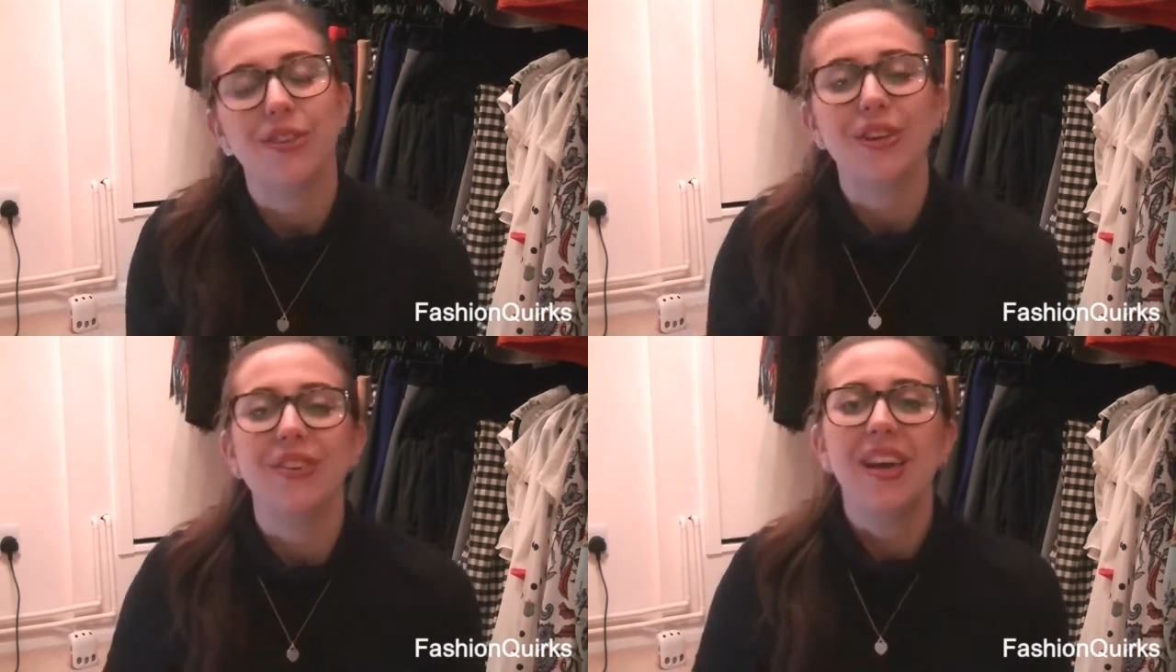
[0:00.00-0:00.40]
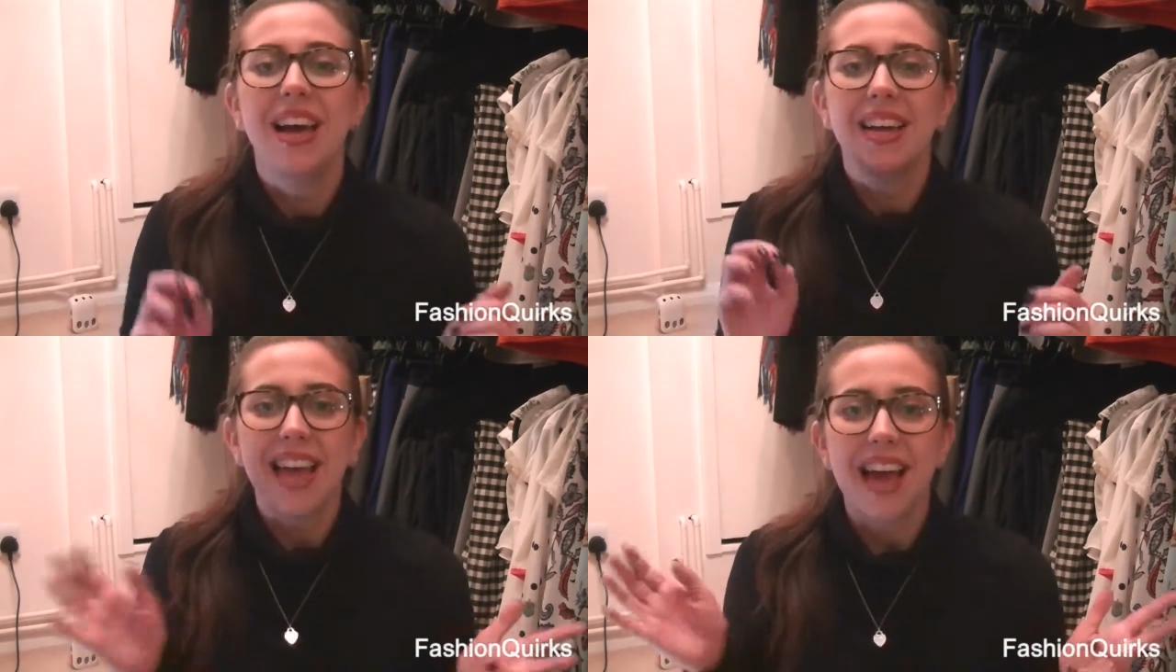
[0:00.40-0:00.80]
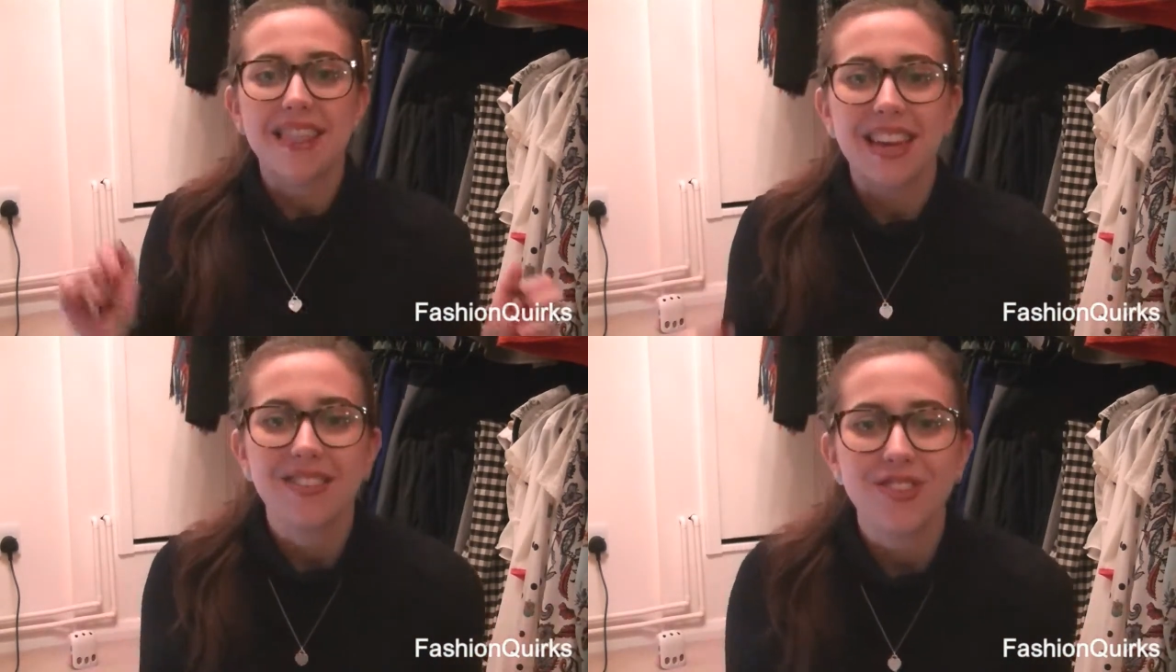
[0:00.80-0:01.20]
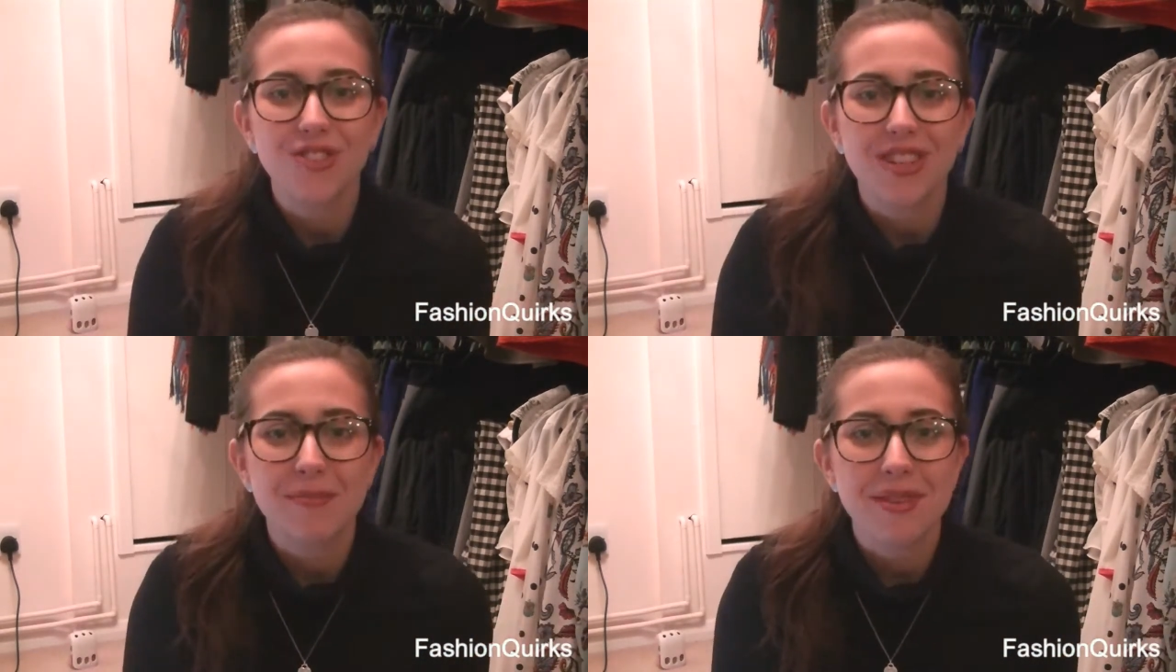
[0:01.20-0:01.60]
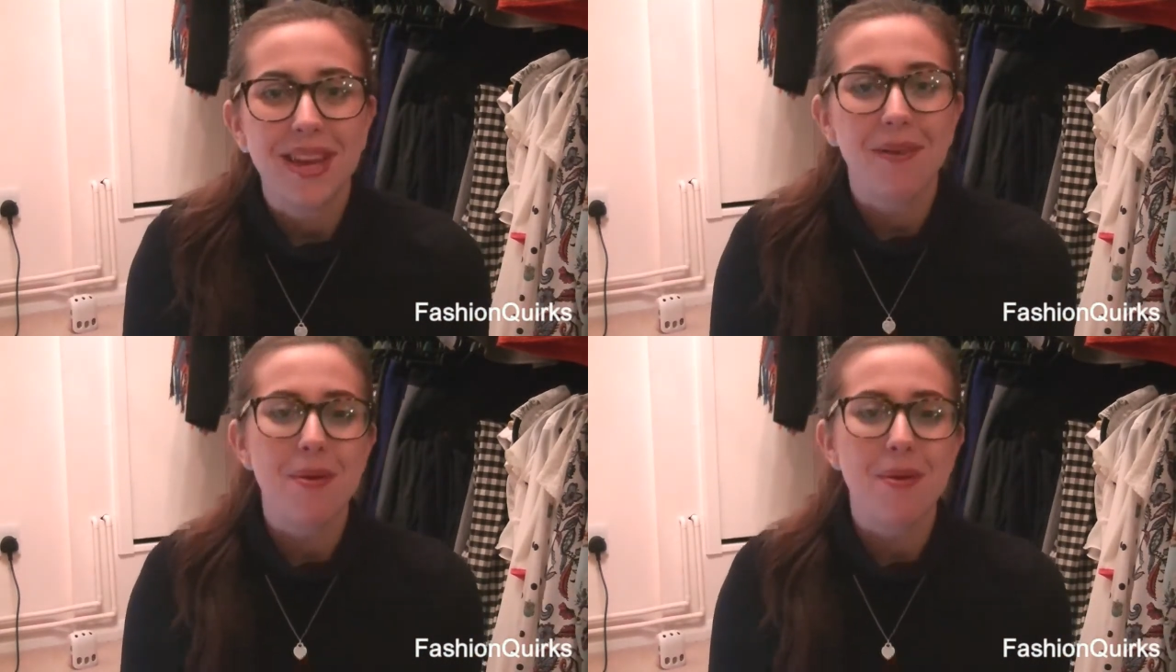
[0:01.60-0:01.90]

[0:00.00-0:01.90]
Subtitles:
So yeah, thanks for joining me.